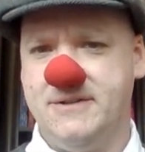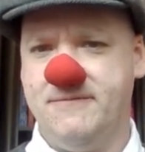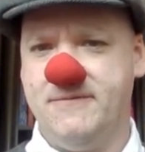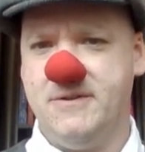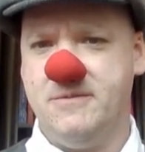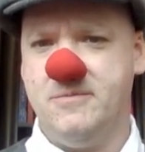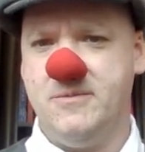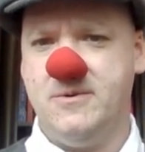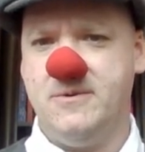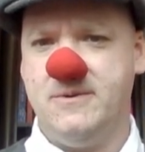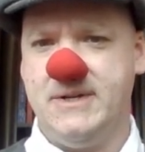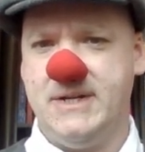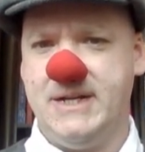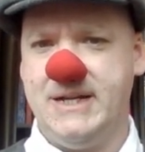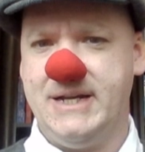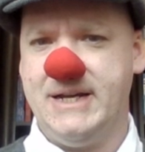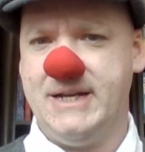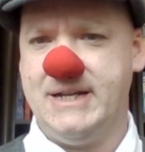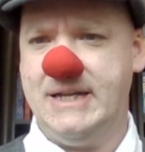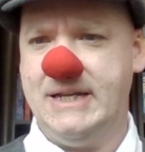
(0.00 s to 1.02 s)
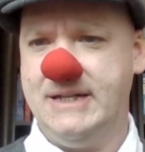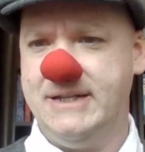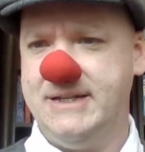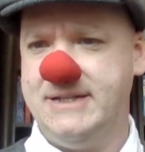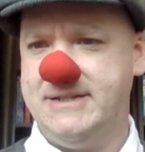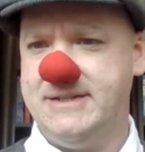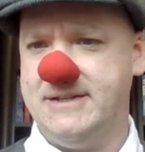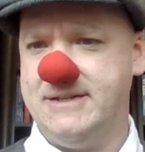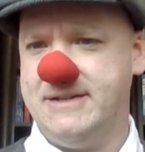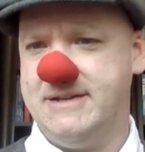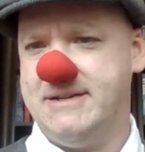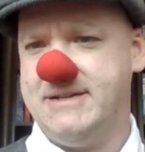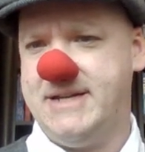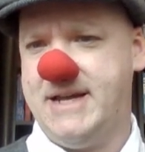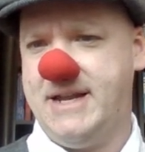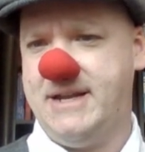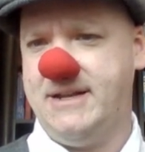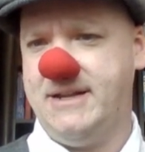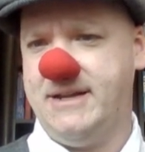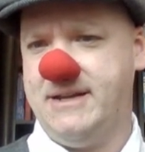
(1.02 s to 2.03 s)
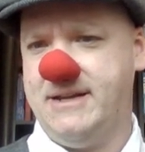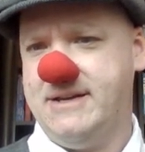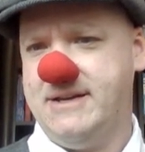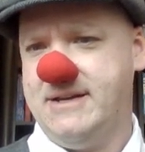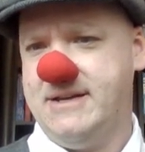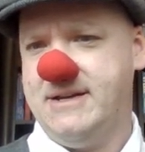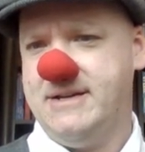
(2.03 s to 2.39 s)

of the morning, and he listened intently.